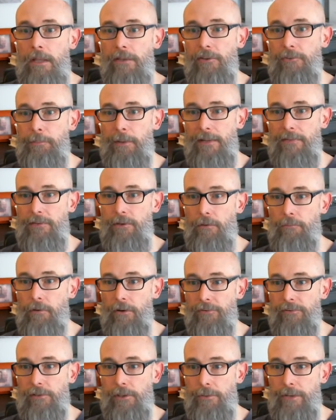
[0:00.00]
Despite the
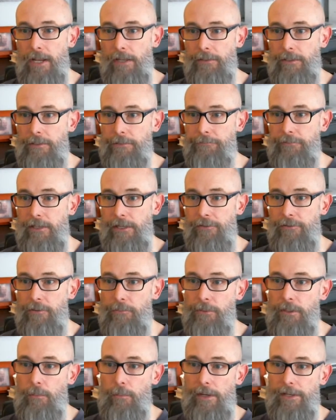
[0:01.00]
overall slowdown in
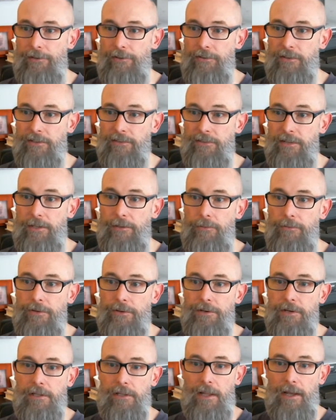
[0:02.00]
inflation, real wages continue
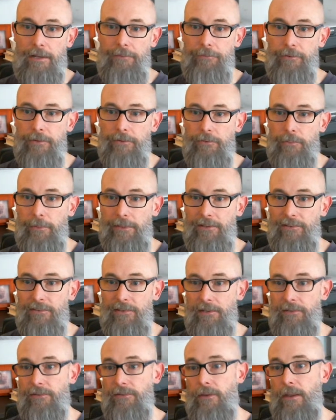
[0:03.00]
to decline for the
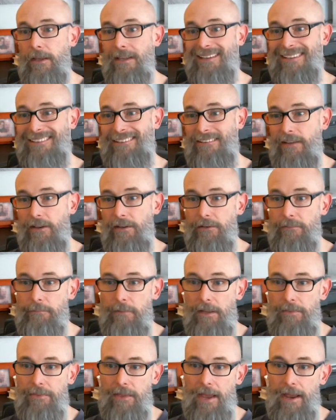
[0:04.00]
26th consecutive
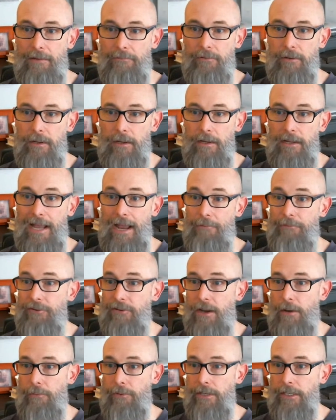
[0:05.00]
month.
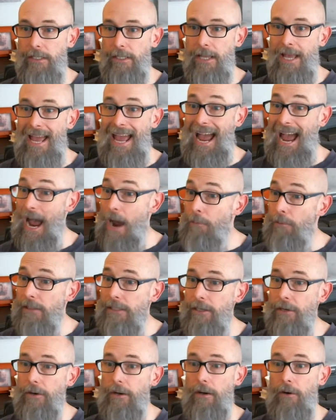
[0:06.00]
Average
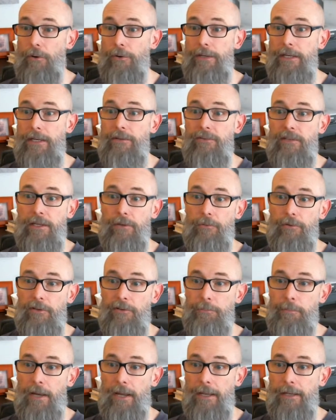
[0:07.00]
hourly earnings
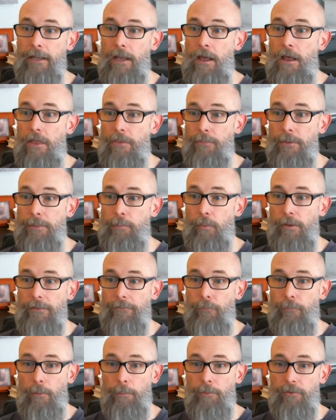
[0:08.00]
increased by
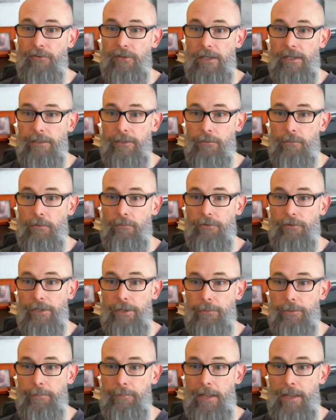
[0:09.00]
3.4% year over
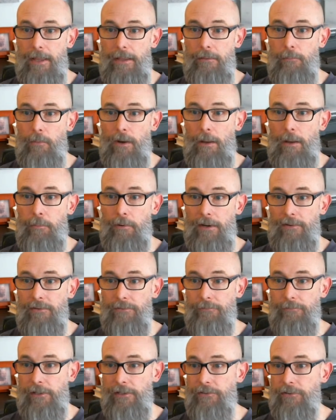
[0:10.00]
year in May, while price
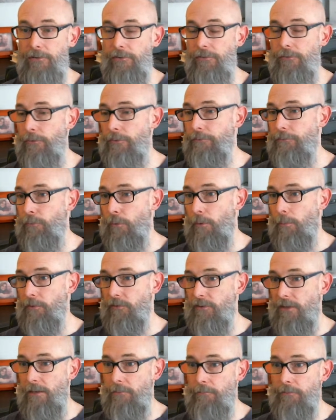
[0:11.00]
inflation stood at
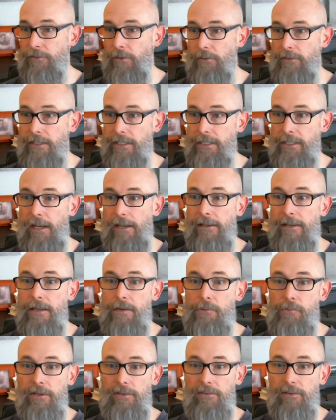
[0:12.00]
4%, resulting in a
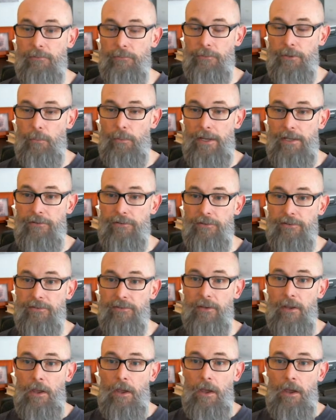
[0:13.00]
decrease in real
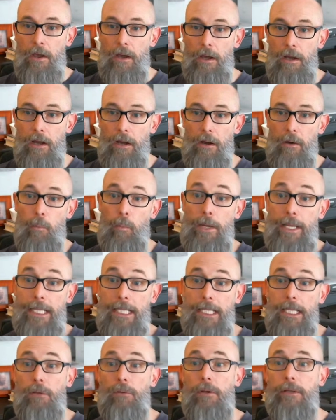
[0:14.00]
wages.
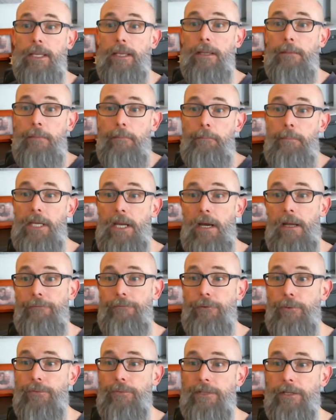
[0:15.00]
When looking
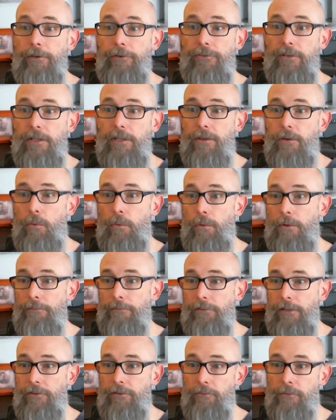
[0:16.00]
beyond food and energy, the core
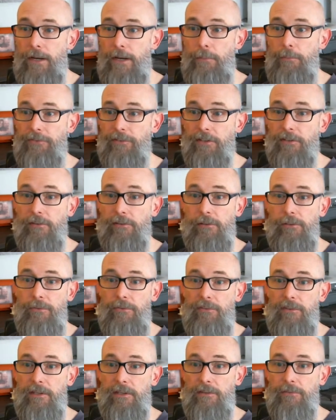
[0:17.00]
inflation rate, which
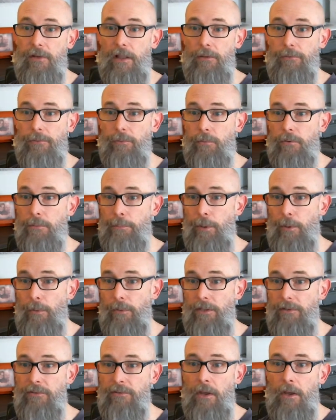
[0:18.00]
excludes these volatile
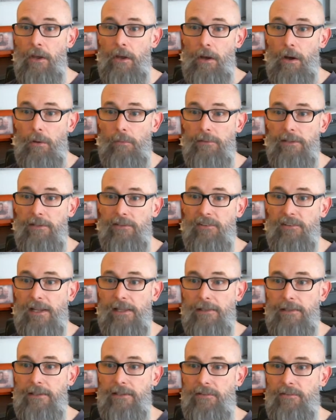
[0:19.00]
components, only
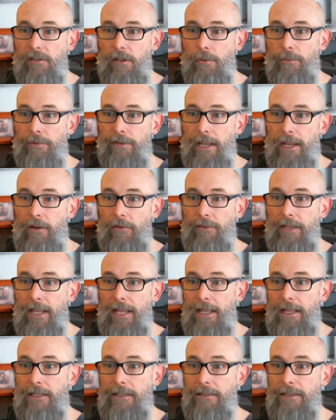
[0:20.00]
slightly slowed down
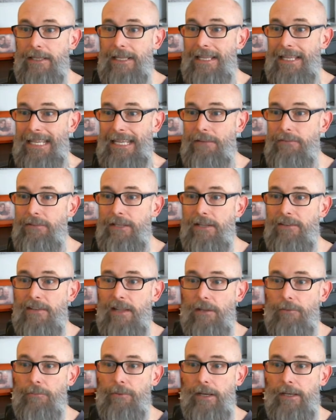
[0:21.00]
and even
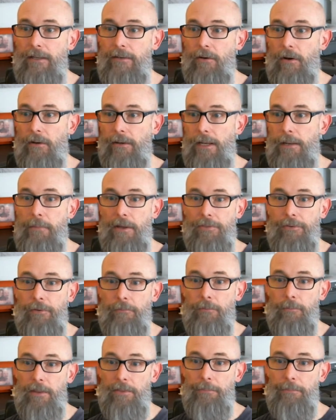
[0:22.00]
accelerated on a
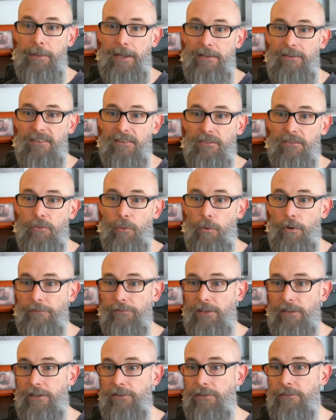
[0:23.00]
month-over-month basis. Core
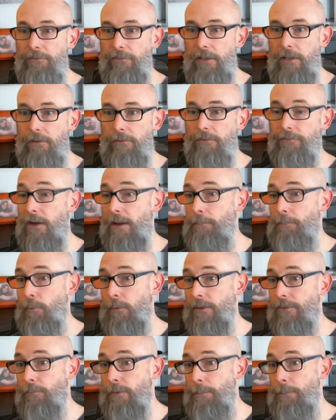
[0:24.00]
inflation fell to
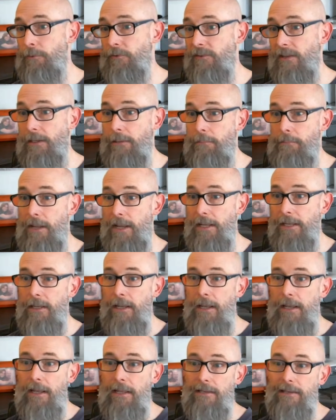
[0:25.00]
5.3% in May,
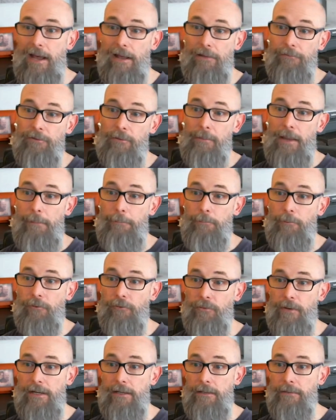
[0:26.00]
down from
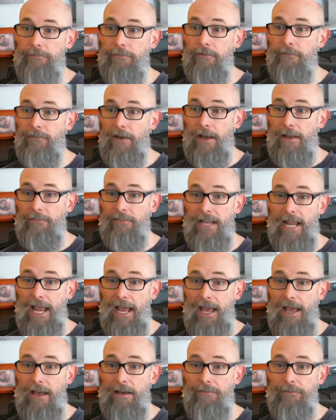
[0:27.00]
April's rate of
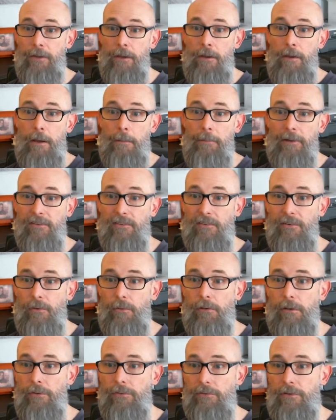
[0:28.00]
5.5%, but
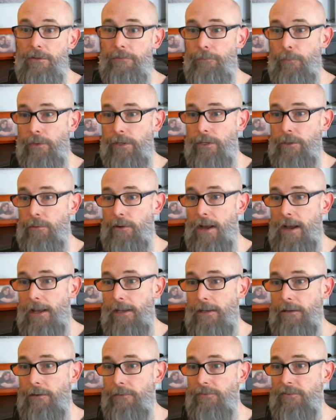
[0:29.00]
still close to the 40-year
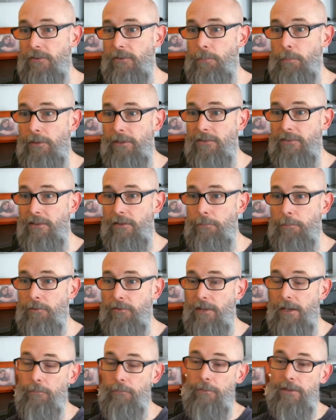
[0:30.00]
high of
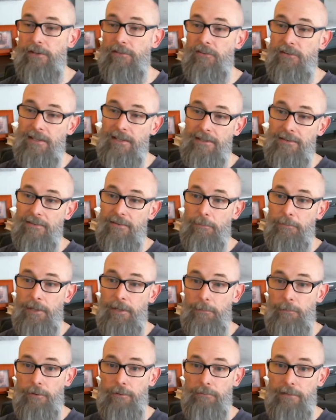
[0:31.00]
6.6% reached in
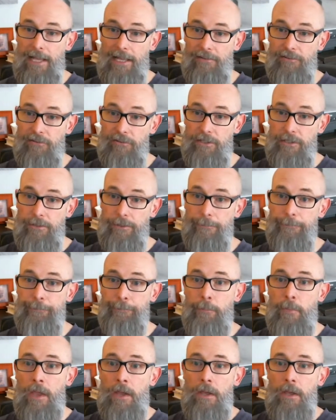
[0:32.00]
September of last year.